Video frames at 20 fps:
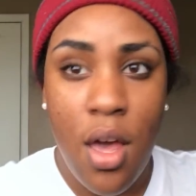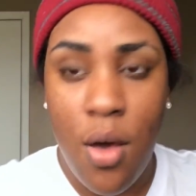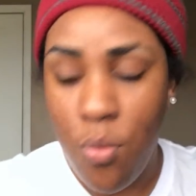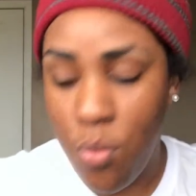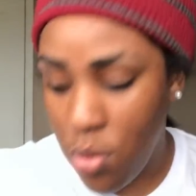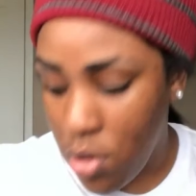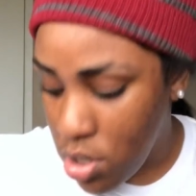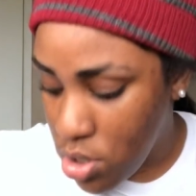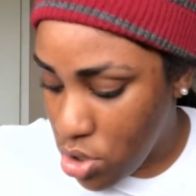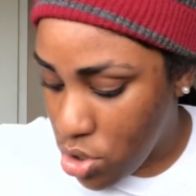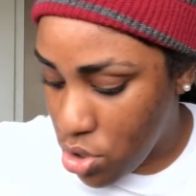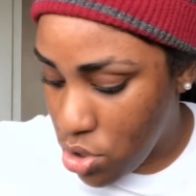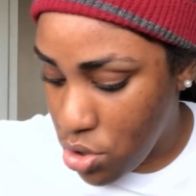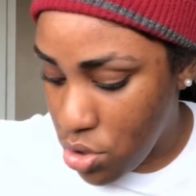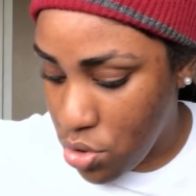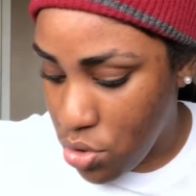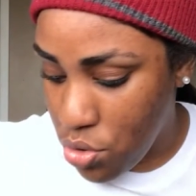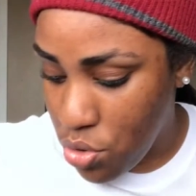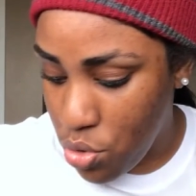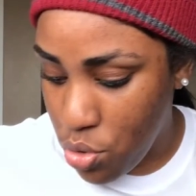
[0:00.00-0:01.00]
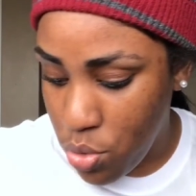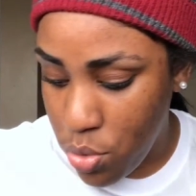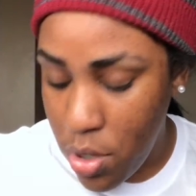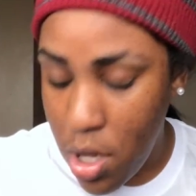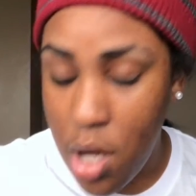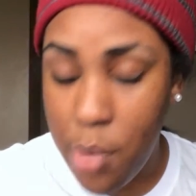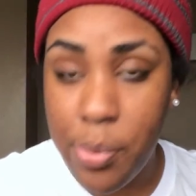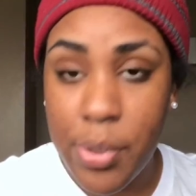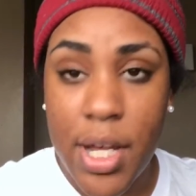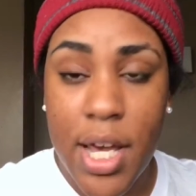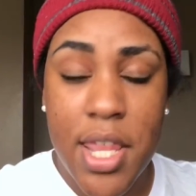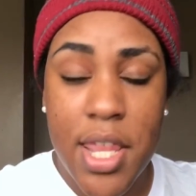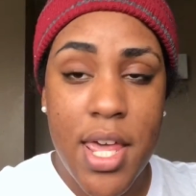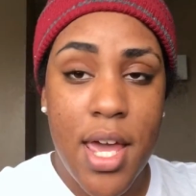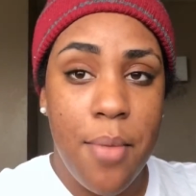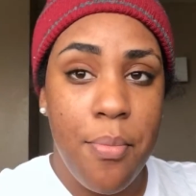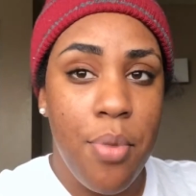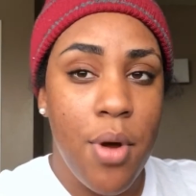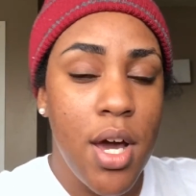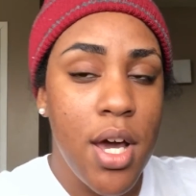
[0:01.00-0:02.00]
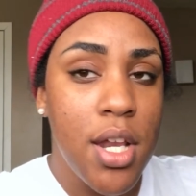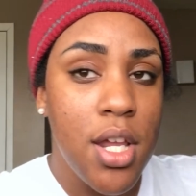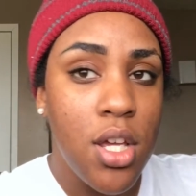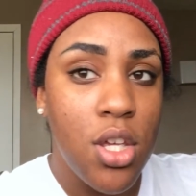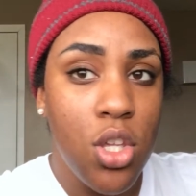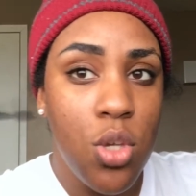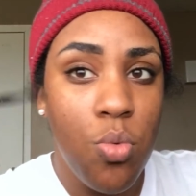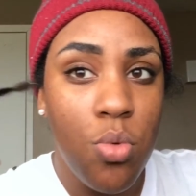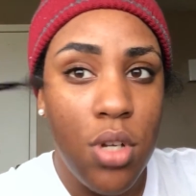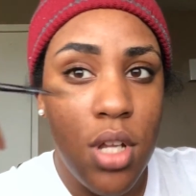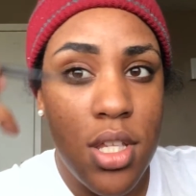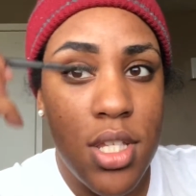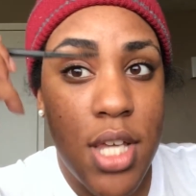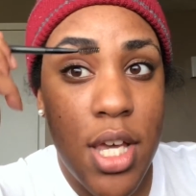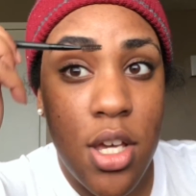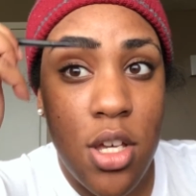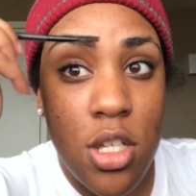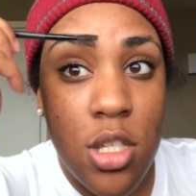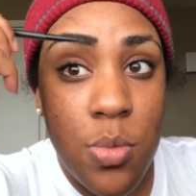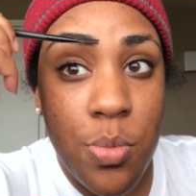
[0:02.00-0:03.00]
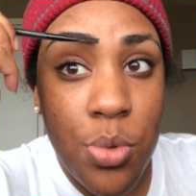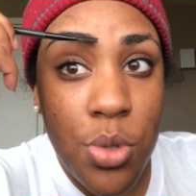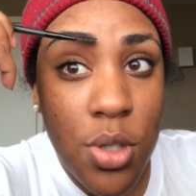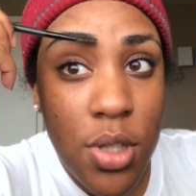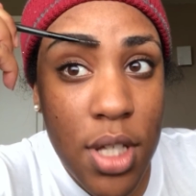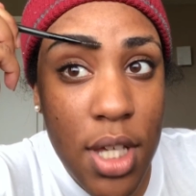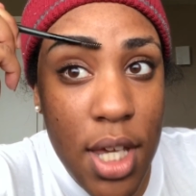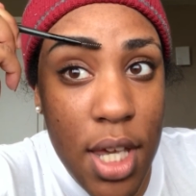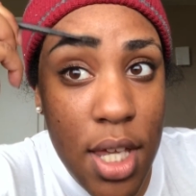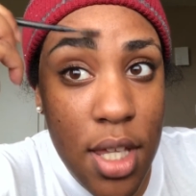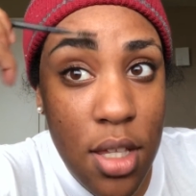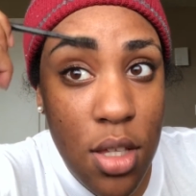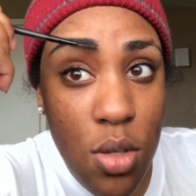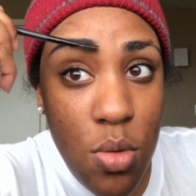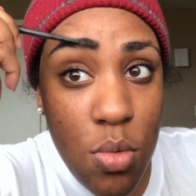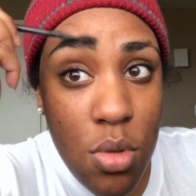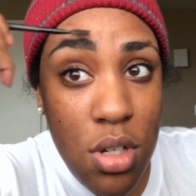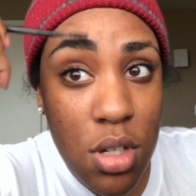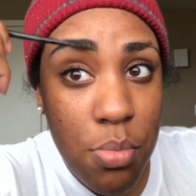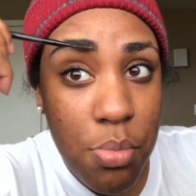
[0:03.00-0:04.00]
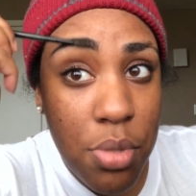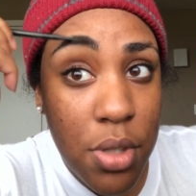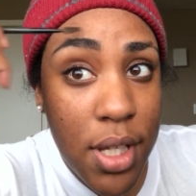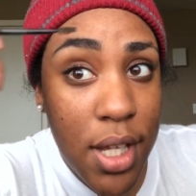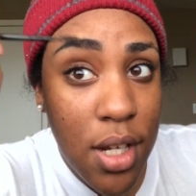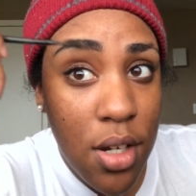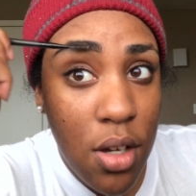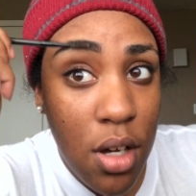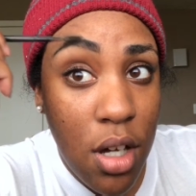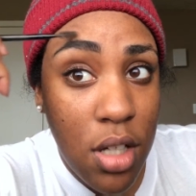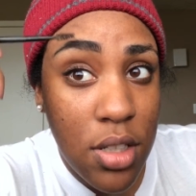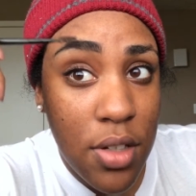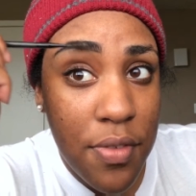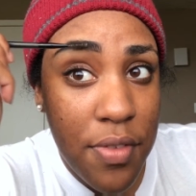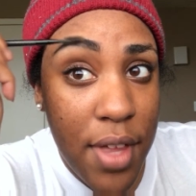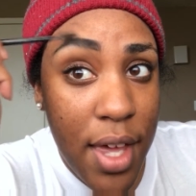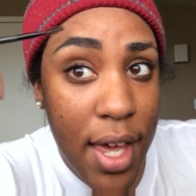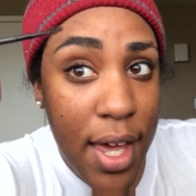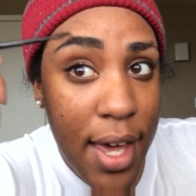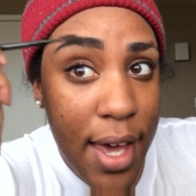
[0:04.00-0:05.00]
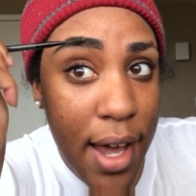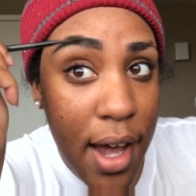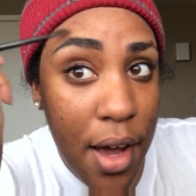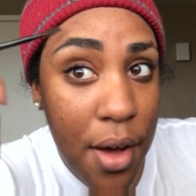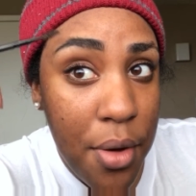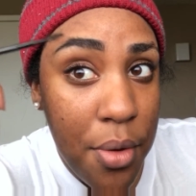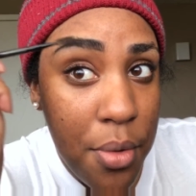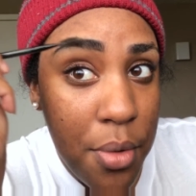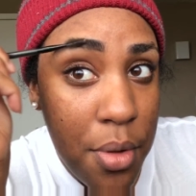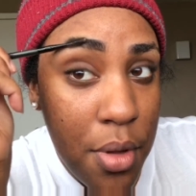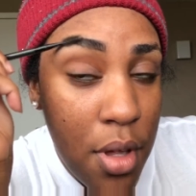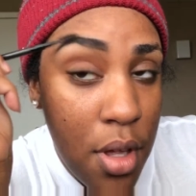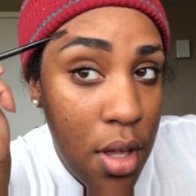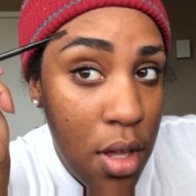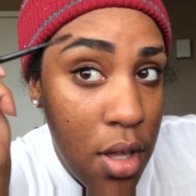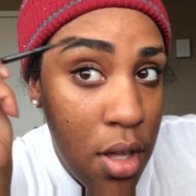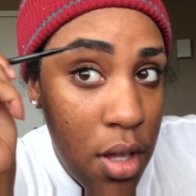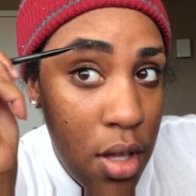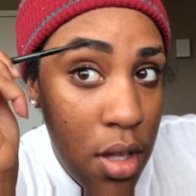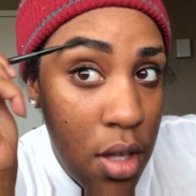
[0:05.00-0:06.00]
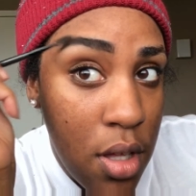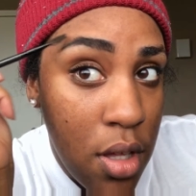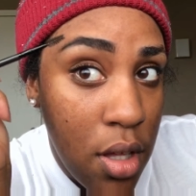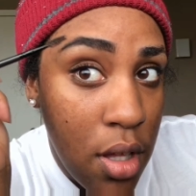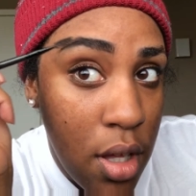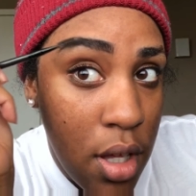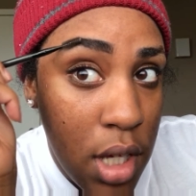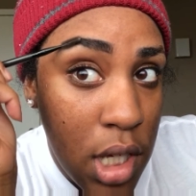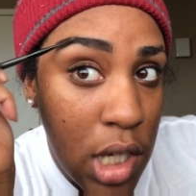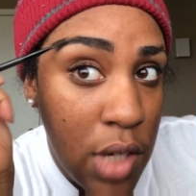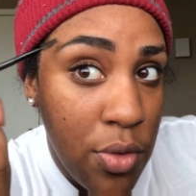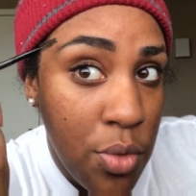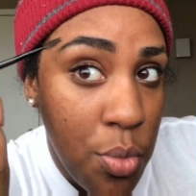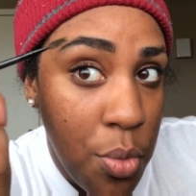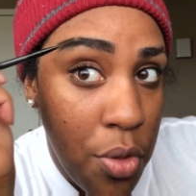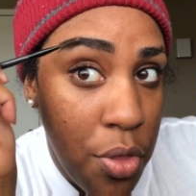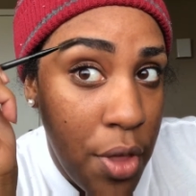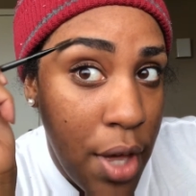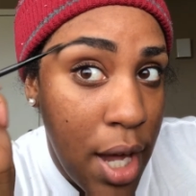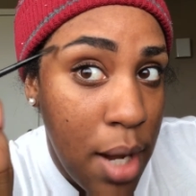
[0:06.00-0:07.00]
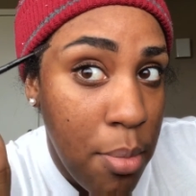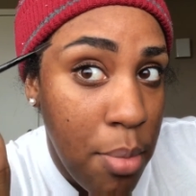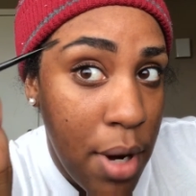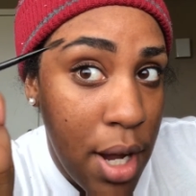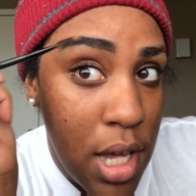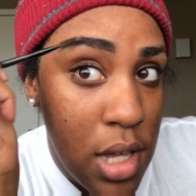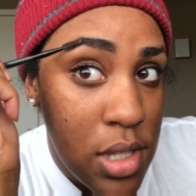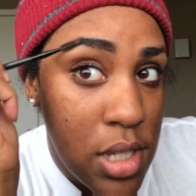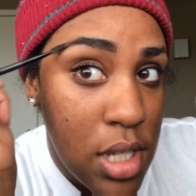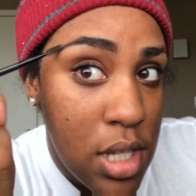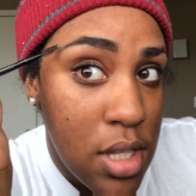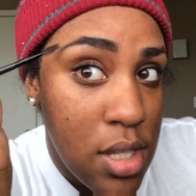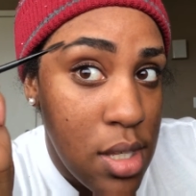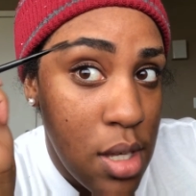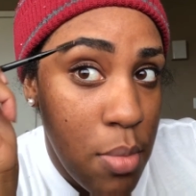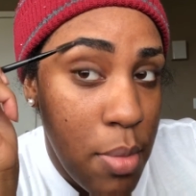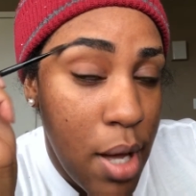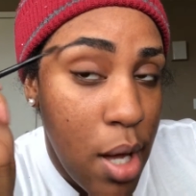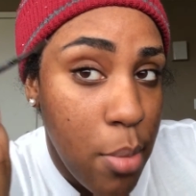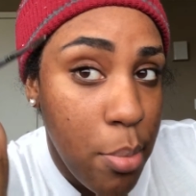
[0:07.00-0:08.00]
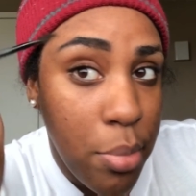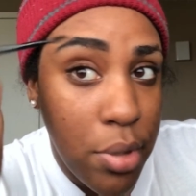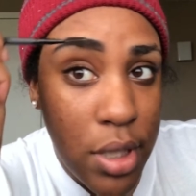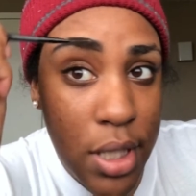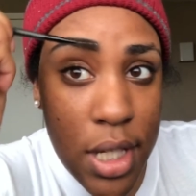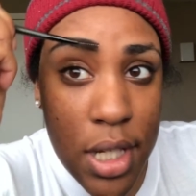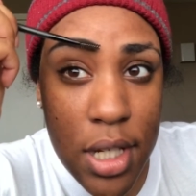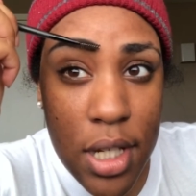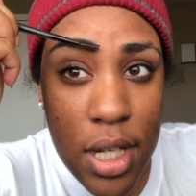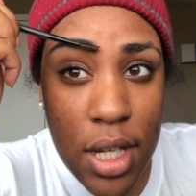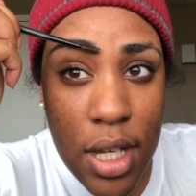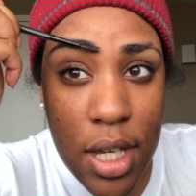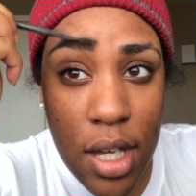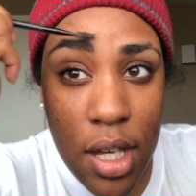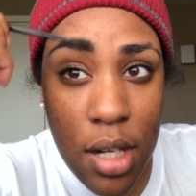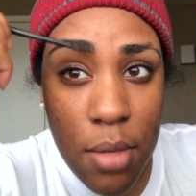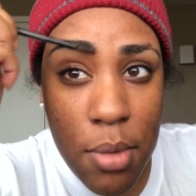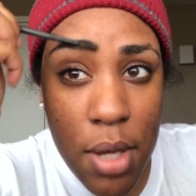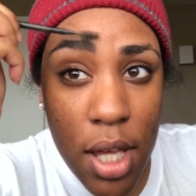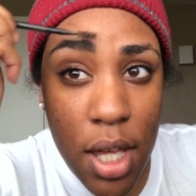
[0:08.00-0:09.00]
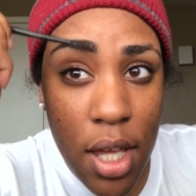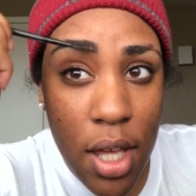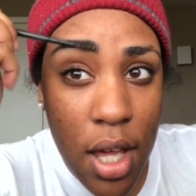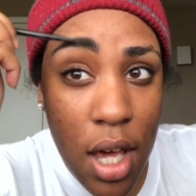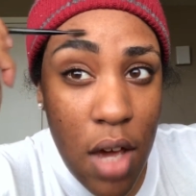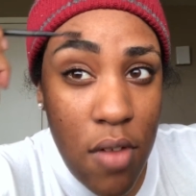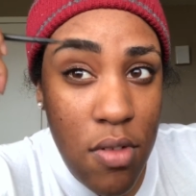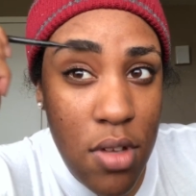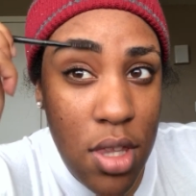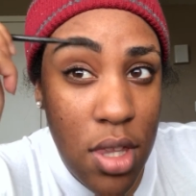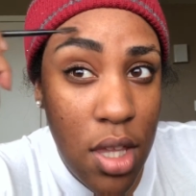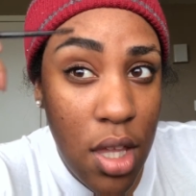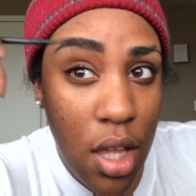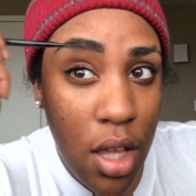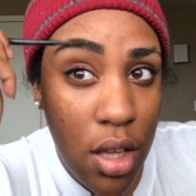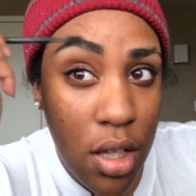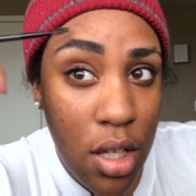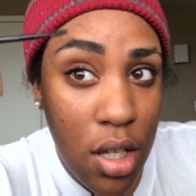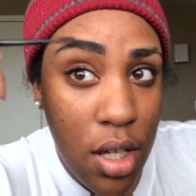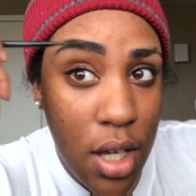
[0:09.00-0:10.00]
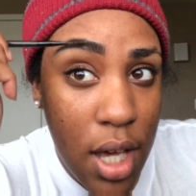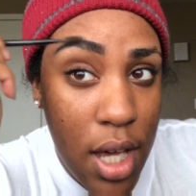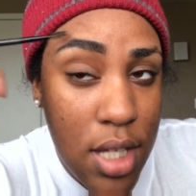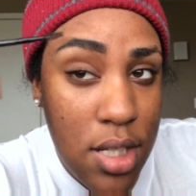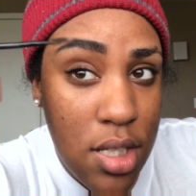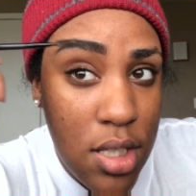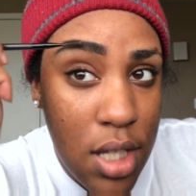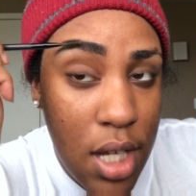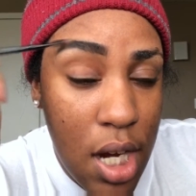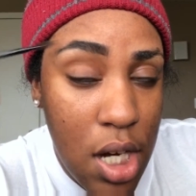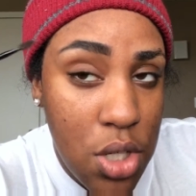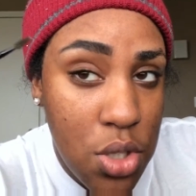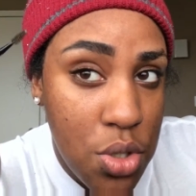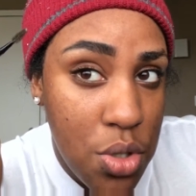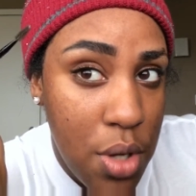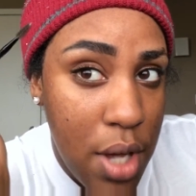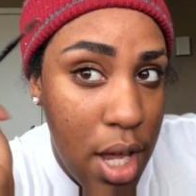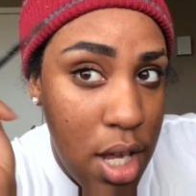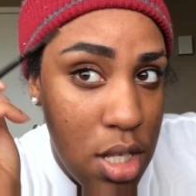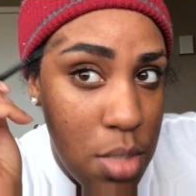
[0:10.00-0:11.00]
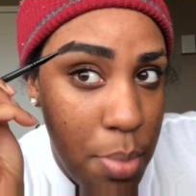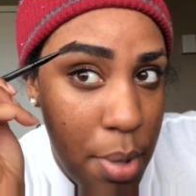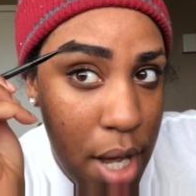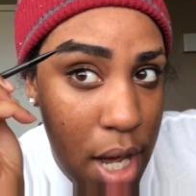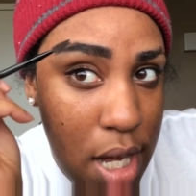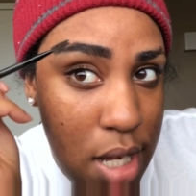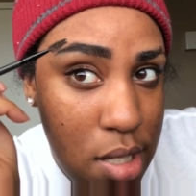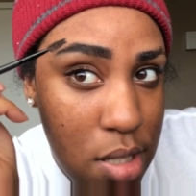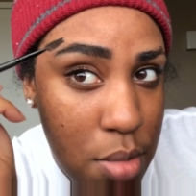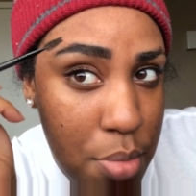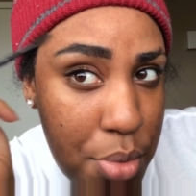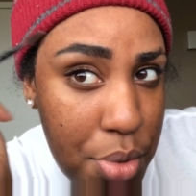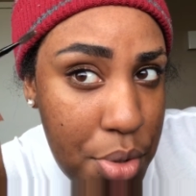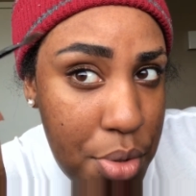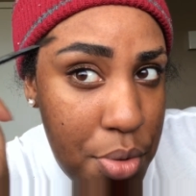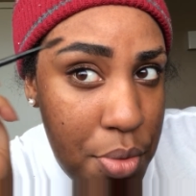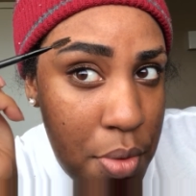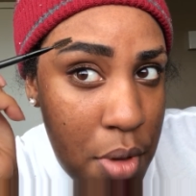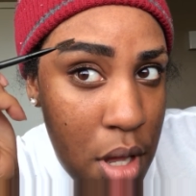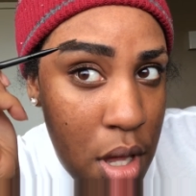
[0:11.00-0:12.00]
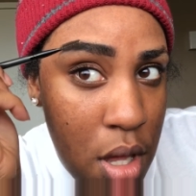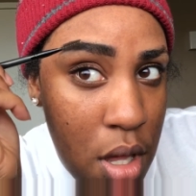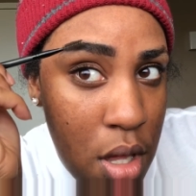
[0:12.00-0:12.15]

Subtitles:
Once you apply that product, you want to take a spoolie and you want to blend all of that out. Even with eyebrows, it's about blending and making everything look as natural as possible.